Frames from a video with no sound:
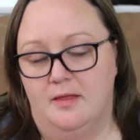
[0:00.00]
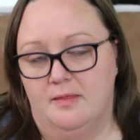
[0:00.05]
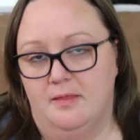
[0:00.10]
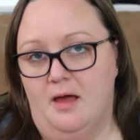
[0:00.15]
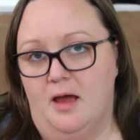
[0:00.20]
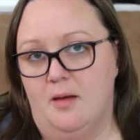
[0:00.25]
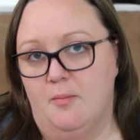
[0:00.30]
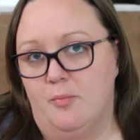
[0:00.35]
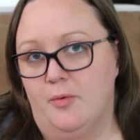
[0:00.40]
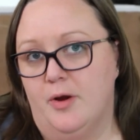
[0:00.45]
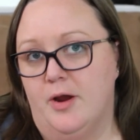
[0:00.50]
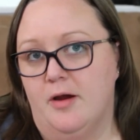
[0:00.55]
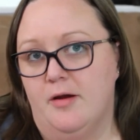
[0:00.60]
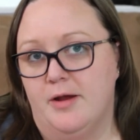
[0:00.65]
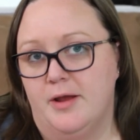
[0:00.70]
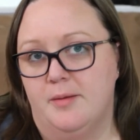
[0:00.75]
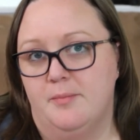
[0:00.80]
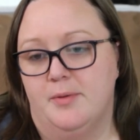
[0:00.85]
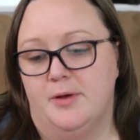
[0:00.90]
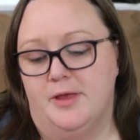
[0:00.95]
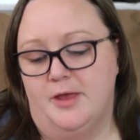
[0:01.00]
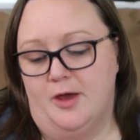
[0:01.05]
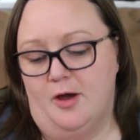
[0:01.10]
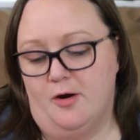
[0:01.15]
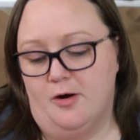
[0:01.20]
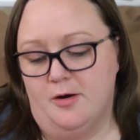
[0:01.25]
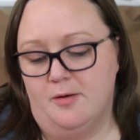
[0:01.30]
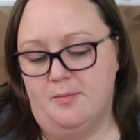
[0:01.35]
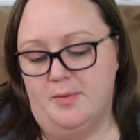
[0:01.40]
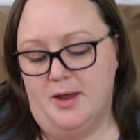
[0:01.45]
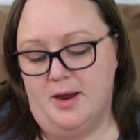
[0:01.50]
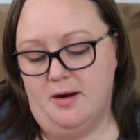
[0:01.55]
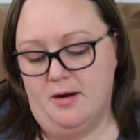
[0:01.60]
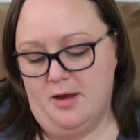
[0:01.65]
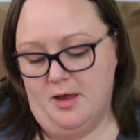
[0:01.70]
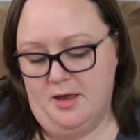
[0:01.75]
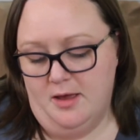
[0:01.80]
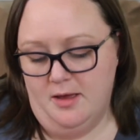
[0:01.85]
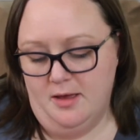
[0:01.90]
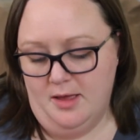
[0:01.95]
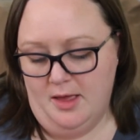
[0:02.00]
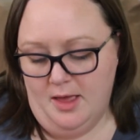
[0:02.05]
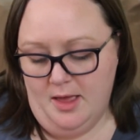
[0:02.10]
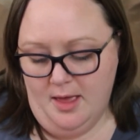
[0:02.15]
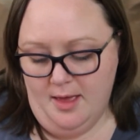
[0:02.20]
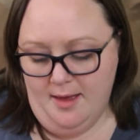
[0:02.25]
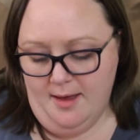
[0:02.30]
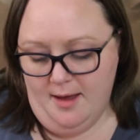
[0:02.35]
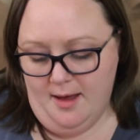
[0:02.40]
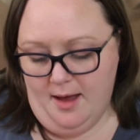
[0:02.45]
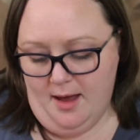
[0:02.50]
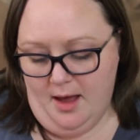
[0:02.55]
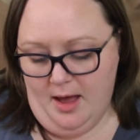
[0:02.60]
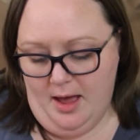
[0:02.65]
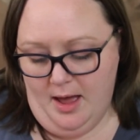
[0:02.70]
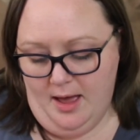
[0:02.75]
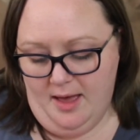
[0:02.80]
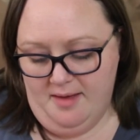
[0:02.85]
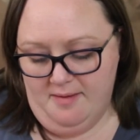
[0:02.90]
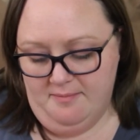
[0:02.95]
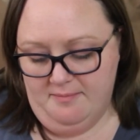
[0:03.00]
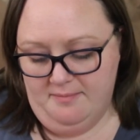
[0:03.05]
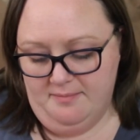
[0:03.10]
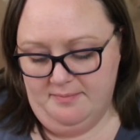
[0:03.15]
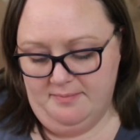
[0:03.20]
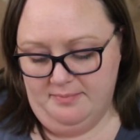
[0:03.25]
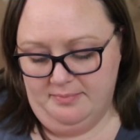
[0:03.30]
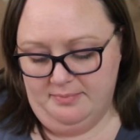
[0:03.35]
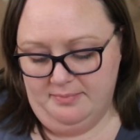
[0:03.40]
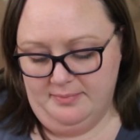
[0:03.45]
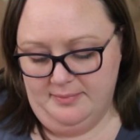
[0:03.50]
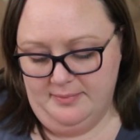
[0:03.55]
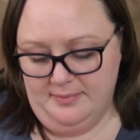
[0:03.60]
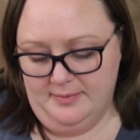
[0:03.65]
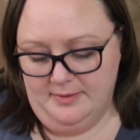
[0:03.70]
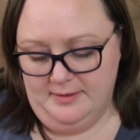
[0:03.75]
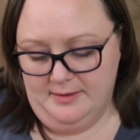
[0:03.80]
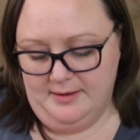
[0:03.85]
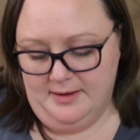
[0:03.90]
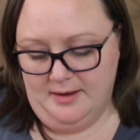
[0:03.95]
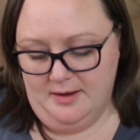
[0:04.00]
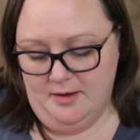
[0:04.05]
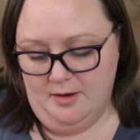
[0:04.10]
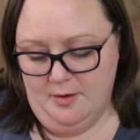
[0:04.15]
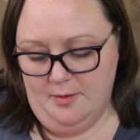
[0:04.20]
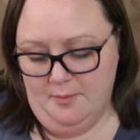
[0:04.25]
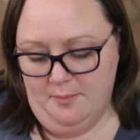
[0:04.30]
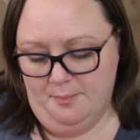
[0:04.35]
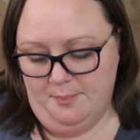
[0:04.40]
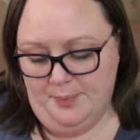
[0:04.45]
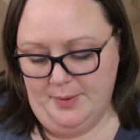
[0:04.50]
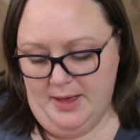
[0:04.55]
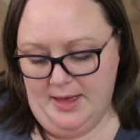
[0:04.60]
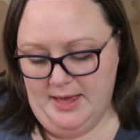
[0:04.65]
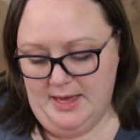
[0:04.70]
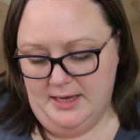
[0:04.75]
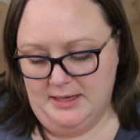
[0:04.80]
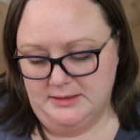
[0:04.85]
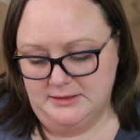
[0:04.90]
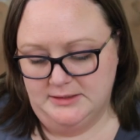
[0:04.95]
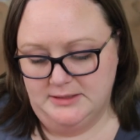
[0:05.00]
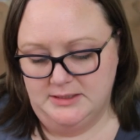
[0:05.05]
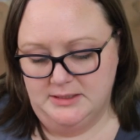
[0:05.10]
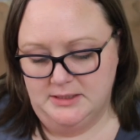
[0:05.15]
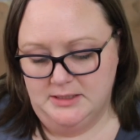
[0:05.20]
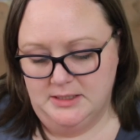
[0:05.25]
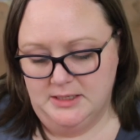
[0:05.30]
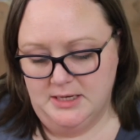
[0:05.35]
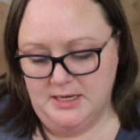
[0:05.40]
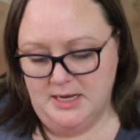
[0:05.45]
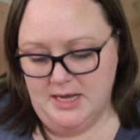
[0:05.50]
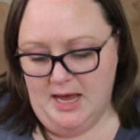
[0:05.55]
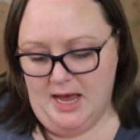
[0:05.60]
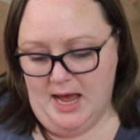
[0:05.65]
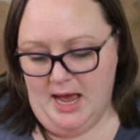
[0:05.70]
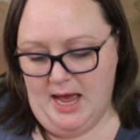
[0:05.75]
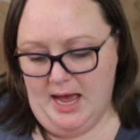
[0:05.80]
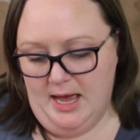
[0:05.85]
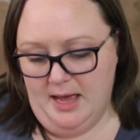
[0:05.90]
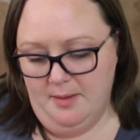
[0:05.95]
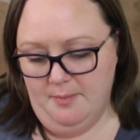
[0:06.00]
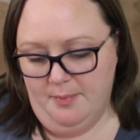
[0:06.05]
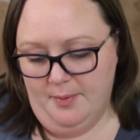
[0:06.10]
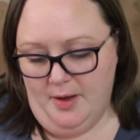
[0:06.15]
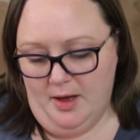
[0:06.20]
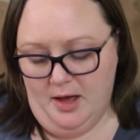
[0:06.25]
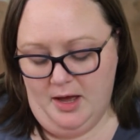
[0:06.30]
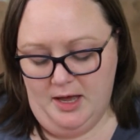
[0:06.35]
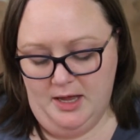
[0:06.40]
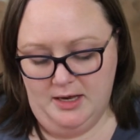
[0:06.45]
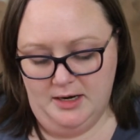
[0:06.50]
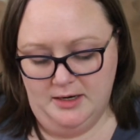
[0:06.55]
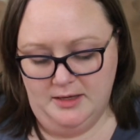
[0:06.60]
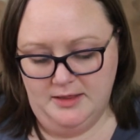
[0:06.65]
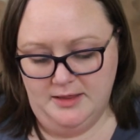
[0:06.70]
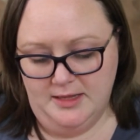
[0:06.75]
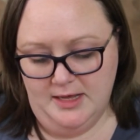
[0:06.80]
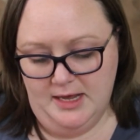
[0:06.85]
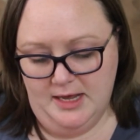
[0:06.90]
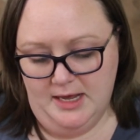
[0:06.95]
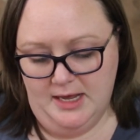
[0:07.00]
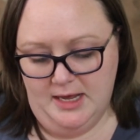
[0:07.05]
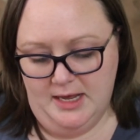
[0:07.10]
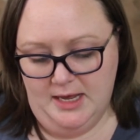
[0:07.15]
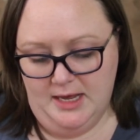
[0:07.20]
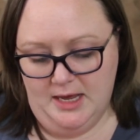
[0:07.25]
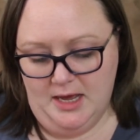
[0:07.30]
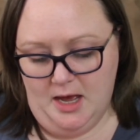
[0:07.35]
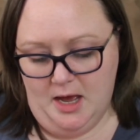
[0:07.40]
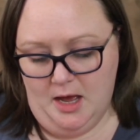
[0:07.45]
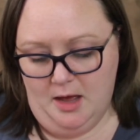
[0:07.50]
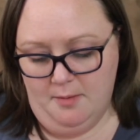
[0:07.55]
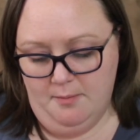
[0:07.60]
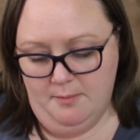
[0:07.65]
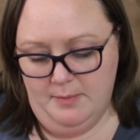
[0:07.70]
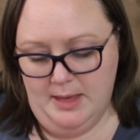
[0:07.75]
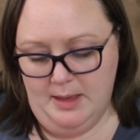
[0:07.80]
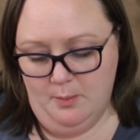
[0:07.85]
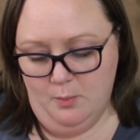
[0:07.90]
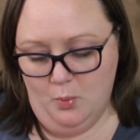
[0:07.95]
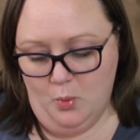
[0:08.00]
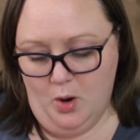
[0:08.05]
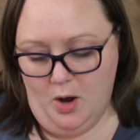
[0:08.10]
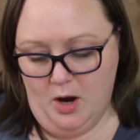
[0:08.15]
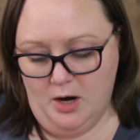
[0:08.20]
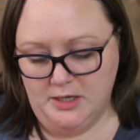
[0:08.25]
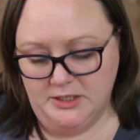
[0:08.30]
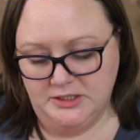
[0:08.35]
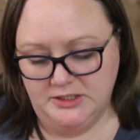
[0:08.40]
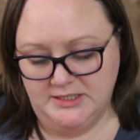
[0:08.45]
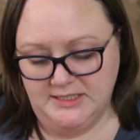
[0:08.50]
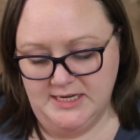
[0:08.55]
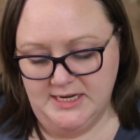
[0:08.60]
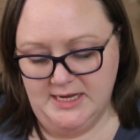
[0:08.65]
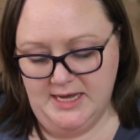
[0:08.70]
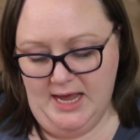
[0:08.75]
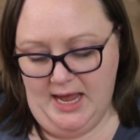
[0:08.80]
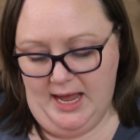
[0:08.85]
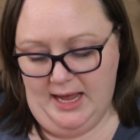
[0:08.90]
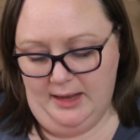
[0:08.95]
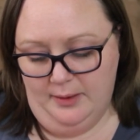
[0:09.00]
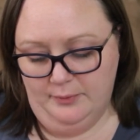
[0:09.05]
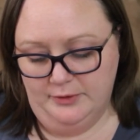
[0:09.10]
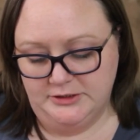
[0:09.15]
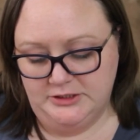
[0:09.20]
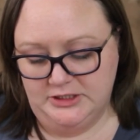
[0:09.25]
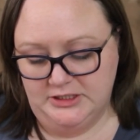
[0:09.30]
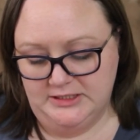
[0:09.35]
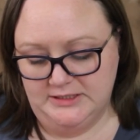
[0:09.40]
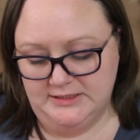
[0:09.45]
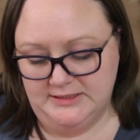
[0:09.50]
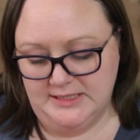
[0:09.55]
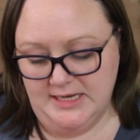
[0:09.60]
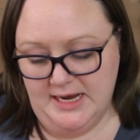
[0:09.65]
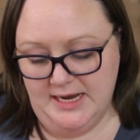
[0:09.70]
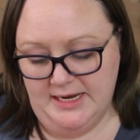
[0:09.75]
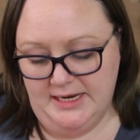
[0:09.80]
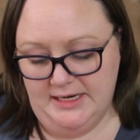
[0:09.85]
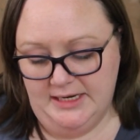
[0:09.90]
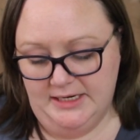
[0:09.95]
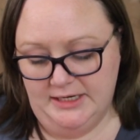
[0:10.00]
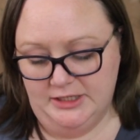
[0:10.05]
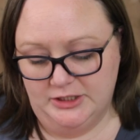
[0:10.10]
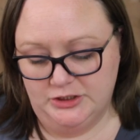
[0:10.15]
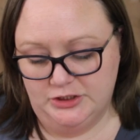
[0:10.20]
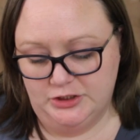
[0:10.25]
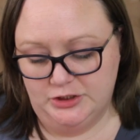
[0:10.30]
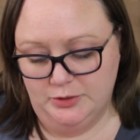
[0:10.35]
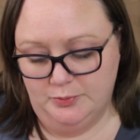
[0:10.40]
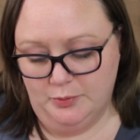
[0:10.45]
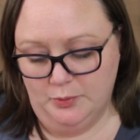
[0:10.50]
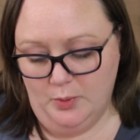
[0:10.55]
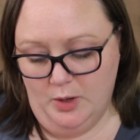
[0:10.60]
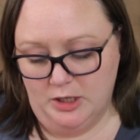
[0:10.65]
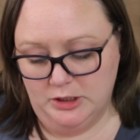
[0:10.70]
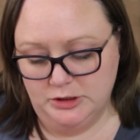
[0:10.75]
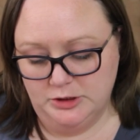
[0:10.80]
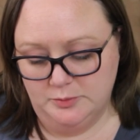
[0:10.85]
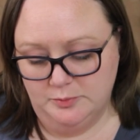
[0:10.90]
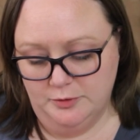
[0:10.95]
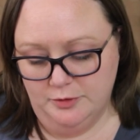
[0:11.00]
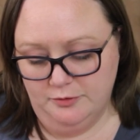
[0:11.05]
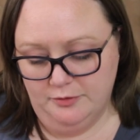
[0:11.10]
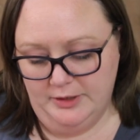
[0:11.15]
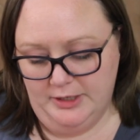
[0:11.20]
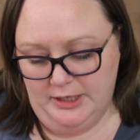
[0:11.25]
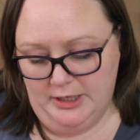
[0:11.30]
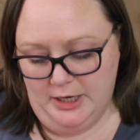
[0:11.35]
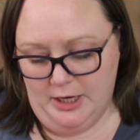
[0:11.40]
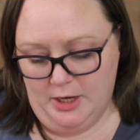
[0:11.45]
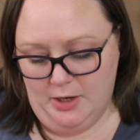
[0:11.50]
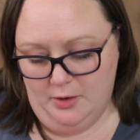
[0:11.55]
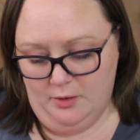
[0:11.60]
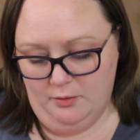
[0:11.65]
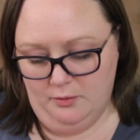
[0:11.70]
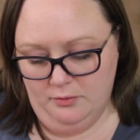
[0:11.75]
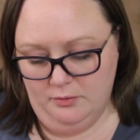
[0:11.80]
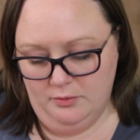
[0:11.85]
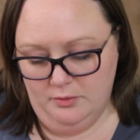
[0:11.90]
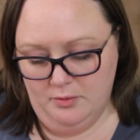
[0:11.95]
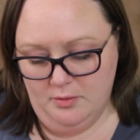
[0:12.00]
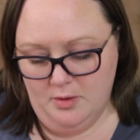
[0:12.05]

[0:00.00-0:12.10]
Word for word: library, but Yarnberry. Um, but I bought the uh, Memoir DK, which is a superwash merino.